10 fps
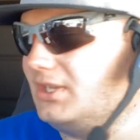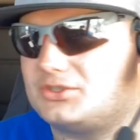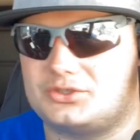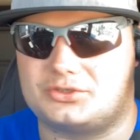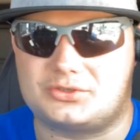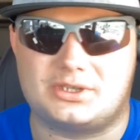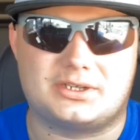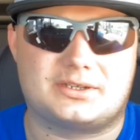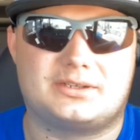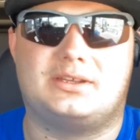It's your
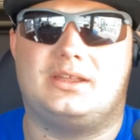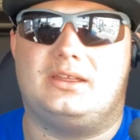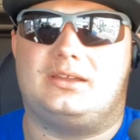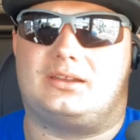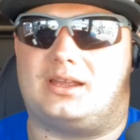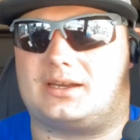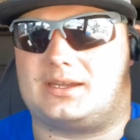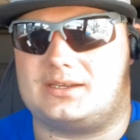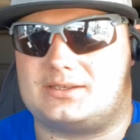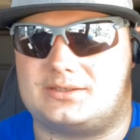truck. A lot of
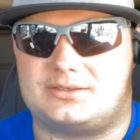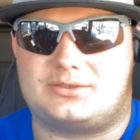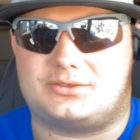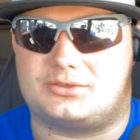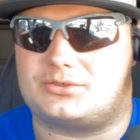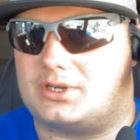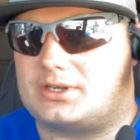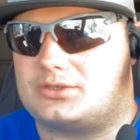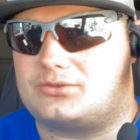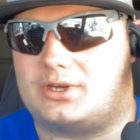cases, it's your truck
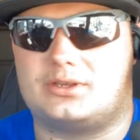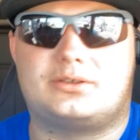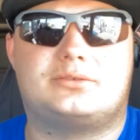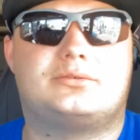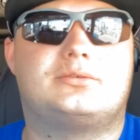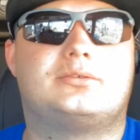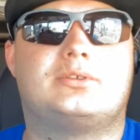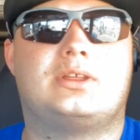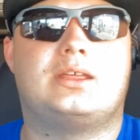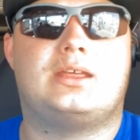and trailer.
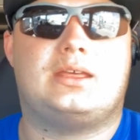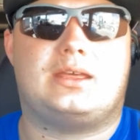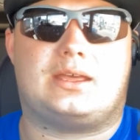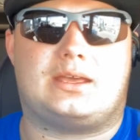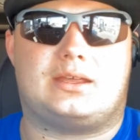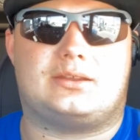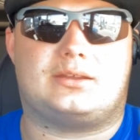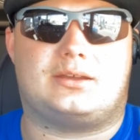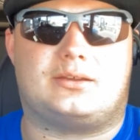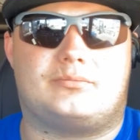And
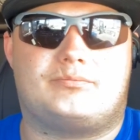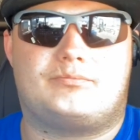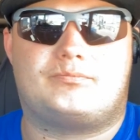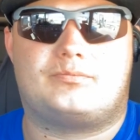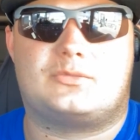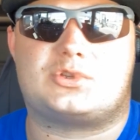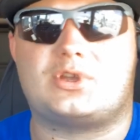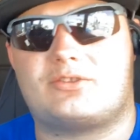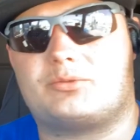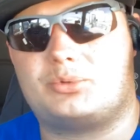so
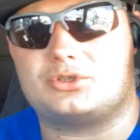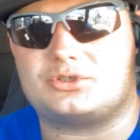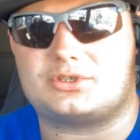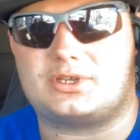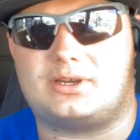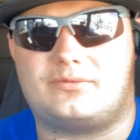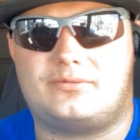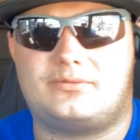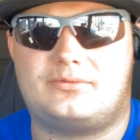you have to push yourself.